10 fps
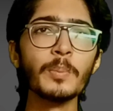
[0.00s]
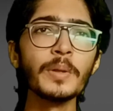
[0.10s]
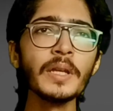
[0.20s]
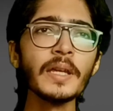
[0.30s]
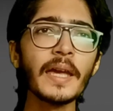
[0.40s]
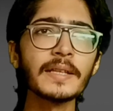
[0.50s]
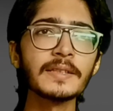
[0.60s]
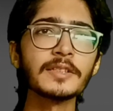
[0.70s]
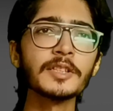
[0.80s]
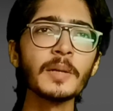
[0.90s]

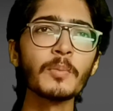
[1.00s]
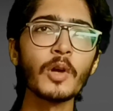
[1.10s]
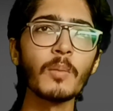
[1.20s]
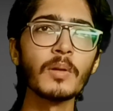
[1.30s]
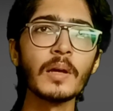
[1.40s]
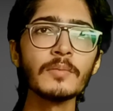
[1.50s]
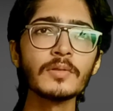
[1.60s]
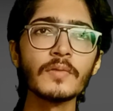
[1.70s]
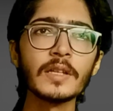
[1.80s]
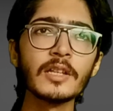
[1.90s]
Pre-existing problems,
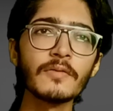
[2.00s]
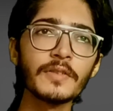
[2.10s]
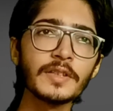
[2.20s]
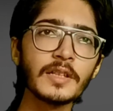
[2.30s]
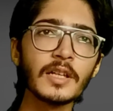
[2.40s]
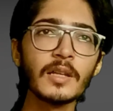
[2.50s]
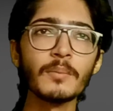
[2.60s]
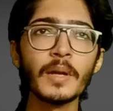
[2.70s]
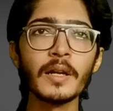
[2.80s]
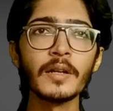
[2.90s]
whether physical,
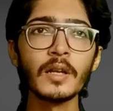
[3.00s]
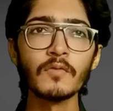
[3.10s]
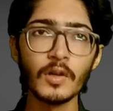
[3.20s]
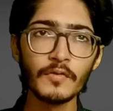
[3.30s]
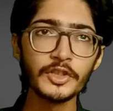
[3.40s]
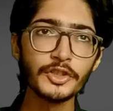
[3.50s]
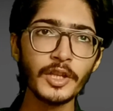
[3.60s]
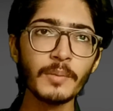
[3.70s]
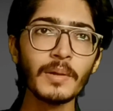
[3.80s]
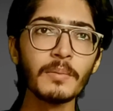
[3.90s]
mental, for which
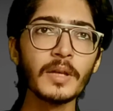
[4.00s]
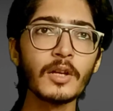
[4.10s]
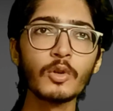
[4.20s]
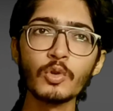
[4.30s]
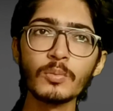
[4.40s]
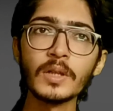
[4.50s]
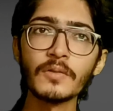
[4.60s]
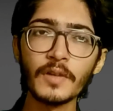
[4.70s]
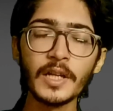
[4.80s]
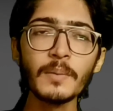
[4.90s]
there may be a 2-month
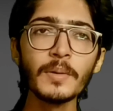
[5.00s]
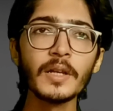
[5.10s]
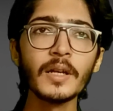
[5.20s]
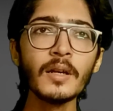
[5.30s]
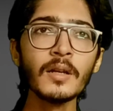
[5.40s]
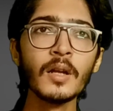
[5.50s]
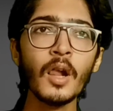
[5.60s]
waiting period,